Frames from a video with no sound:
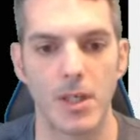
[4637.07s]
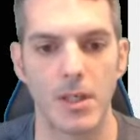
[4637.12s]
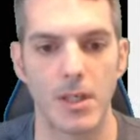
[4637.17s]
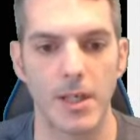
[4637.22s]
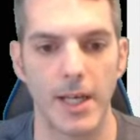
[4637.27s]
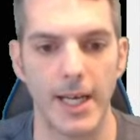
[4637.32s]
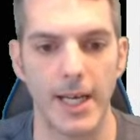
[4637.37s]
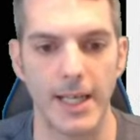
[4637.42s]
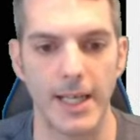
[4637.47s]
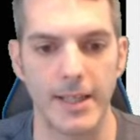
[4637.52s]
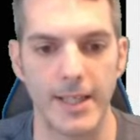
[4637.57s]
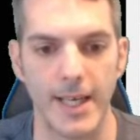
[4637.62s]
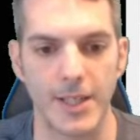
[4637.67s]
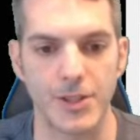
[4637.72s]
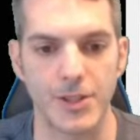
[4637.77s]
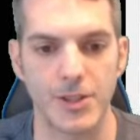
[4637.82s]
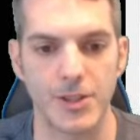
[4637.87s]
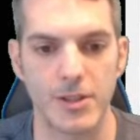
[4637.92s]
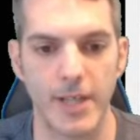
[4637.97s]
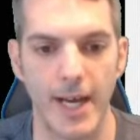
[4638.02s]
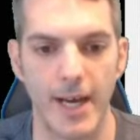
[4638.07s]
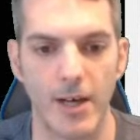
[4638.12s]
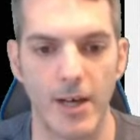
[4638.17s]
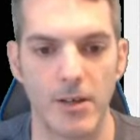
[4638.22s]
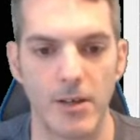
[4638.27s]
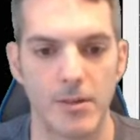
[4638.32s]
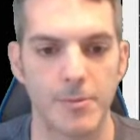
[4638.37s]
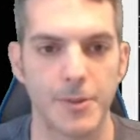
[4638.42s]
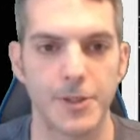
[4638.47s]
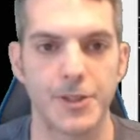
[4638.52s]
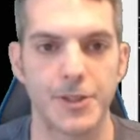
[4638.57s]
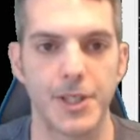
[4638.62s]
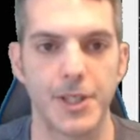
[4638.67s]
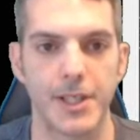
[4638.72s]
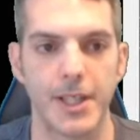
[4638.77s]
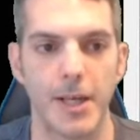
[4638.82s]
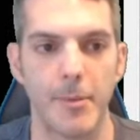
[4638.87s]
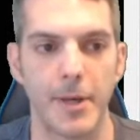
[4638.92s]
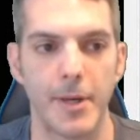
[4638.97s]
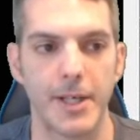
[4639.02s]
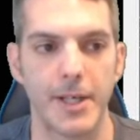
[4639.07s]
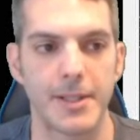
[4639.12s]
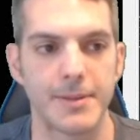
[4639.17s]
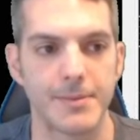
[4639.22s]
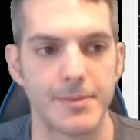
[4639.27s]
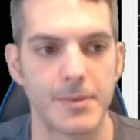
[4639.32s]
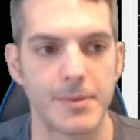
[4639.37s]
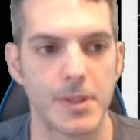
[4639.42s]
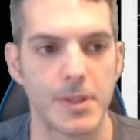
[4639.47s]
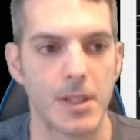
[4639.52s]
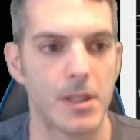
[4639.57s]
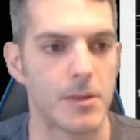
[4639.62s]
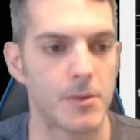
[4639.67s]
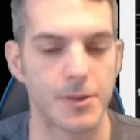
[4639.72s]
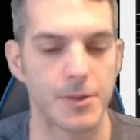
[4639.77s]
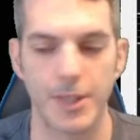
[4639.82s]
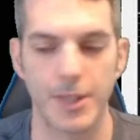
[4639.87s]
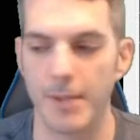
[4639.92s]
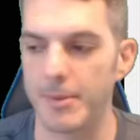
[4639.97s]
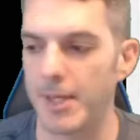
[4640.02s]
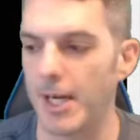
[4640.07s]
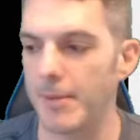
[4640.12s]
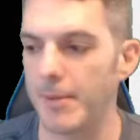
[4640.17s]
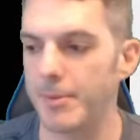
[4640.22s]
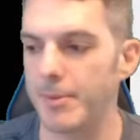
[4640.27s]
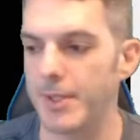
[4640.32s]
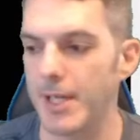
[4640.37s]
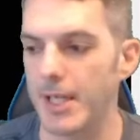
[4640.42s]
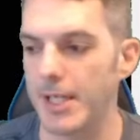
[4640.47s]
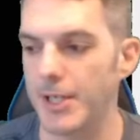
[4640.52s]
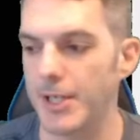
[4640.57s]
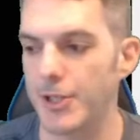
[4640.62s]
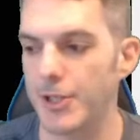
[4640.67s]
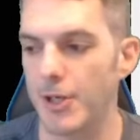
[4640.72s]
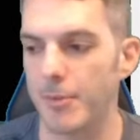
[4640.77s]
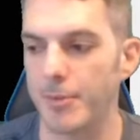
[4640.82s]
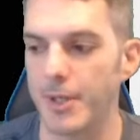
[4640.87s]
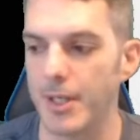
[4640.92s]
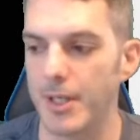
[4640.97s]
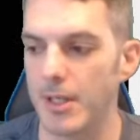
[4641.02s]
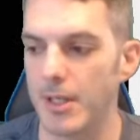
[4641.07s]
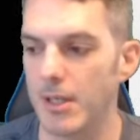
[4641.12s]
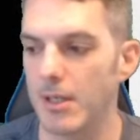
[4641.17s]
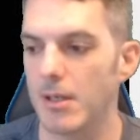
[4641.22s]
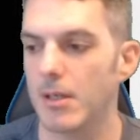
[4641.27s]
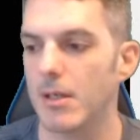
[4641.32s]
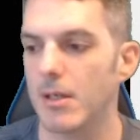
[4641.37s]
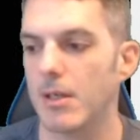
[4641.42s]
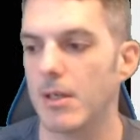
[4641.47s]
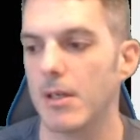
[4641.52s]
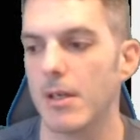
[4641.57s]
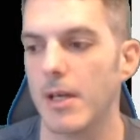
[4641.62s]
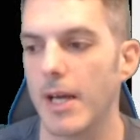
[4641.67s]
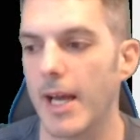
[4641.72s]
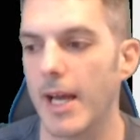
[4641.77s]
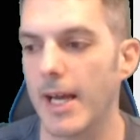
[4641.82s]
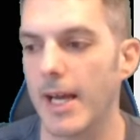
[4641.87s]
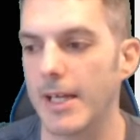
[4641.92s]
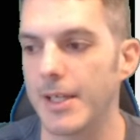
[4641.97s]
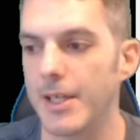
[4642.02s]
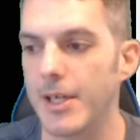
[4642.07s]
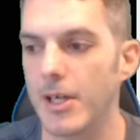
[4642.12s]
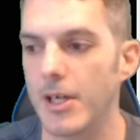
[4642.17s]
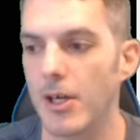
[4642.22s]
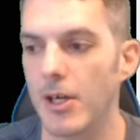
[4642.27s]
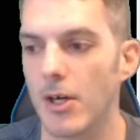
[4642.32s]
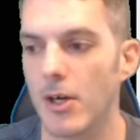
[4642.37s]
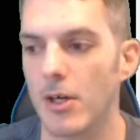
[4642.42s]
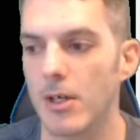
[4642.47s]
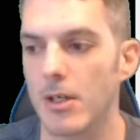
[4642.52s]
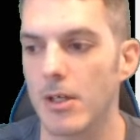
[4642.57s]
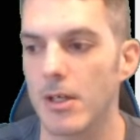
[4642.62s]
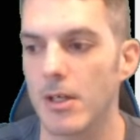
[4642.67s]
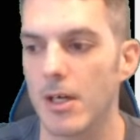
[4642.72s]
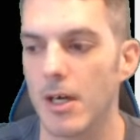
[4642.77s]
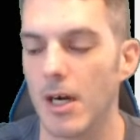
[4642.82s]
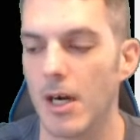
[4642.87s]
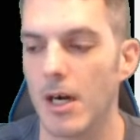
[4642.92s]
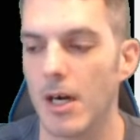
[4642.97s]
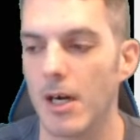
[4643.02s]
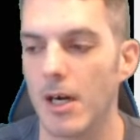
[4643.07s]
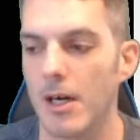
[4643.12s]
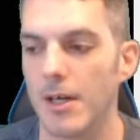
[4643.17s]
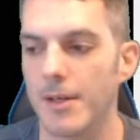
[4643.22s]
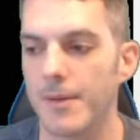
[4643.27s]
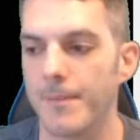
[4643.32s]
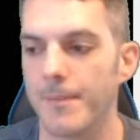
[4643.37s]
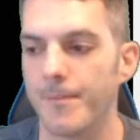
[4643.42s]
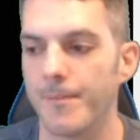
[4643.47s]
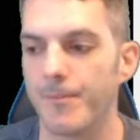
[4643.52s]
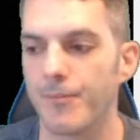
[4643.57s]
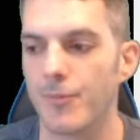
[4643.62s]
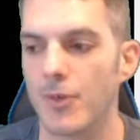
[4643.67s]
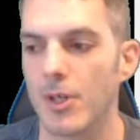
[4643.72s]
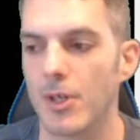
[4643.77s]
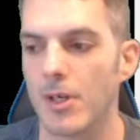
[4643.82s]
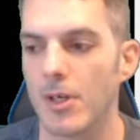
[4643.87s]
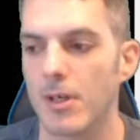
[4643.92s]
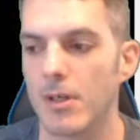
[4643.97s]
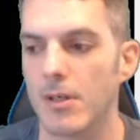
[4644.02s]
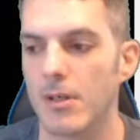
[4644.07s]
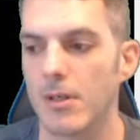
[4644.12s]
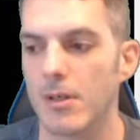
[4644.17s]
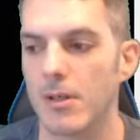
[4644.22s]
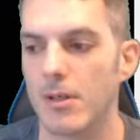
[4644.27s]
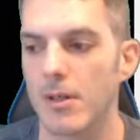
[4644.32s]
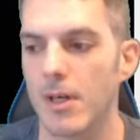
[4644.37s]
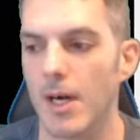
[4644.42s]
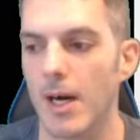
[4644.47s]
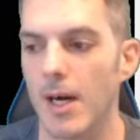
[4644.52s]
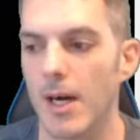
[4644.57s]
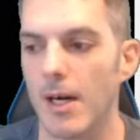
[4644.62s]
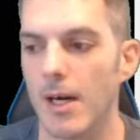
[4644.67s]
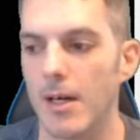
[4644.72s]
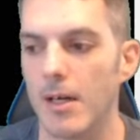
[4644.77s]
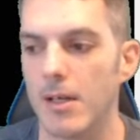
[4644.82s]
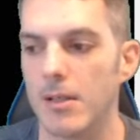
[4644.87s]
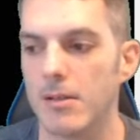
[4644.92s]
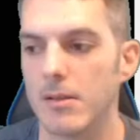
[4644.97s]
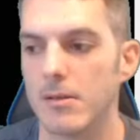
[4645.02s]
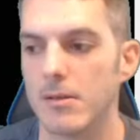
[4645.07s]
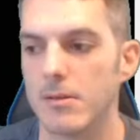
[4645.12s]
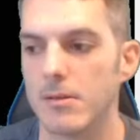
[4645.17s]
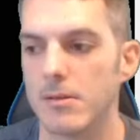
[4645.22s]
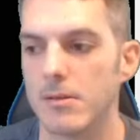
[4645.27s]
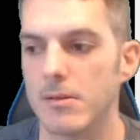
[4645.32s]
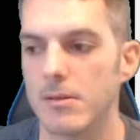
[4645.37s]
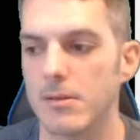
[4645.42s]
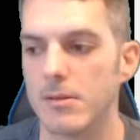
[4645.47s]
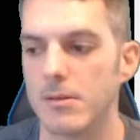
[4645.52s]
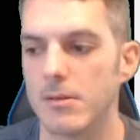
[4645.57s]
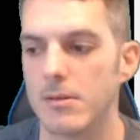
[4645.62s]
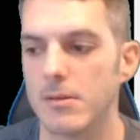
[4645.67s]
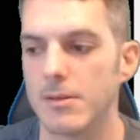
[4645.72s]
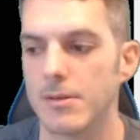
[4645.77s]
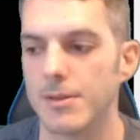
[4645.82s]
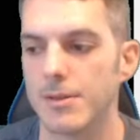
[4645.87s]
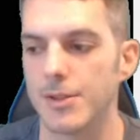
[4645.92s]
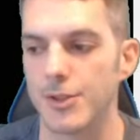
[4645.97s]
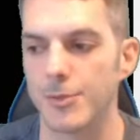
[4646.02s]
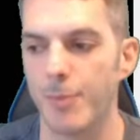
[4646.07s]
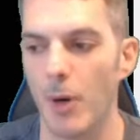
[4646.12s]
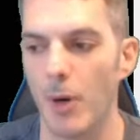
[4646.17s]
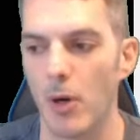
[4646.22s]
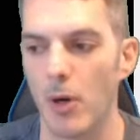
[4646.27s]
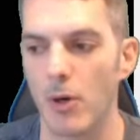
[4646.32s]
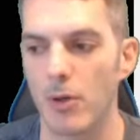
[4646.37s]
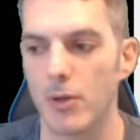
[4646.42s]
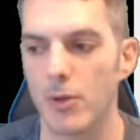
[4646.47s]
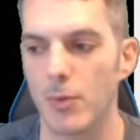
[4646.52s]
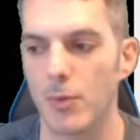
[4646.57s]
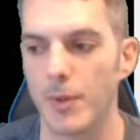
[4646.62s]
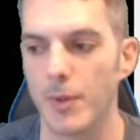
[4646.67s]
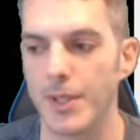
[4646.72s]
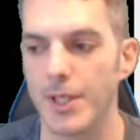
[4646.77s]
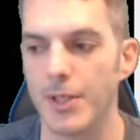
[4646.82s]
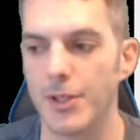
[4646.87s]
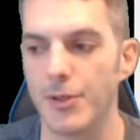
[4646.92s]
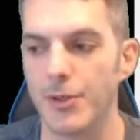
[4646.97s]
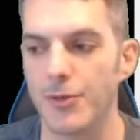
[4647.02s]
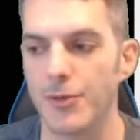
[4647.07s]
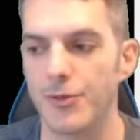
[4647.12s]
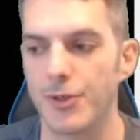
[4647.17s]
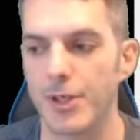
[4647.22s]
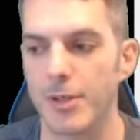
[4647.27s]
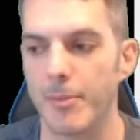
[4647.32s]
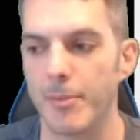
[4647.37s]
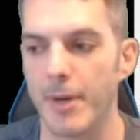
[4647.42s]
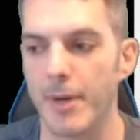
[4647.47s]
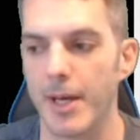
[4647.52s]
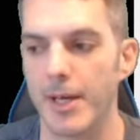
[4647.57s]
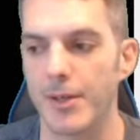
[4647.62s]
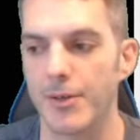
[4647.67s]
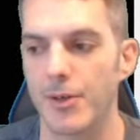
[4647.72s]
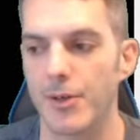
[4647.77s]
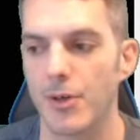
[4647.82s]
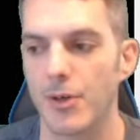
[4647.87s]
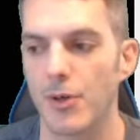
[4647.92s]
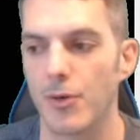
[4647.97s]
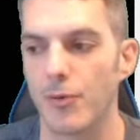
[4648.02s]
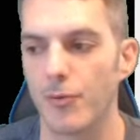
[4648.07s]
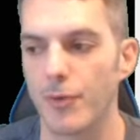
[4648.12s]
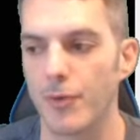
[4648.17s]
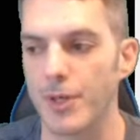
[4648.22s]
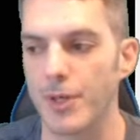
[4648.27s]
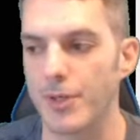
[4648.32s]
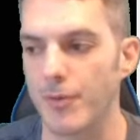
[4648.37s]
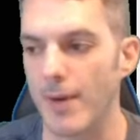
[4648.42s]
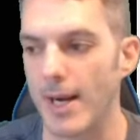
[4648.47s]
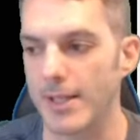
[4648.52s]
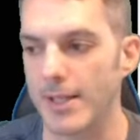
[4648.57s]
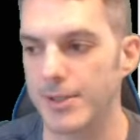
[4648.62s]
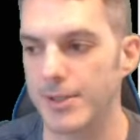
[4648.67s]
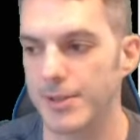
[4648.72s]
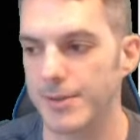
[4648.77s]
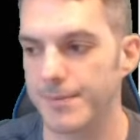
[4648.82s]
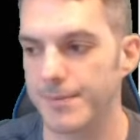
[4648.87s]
hey, thanks, Cal. Appreciate that, man. We'll type in IP Nhrp, and here on the spoke, we need to use the command redirect.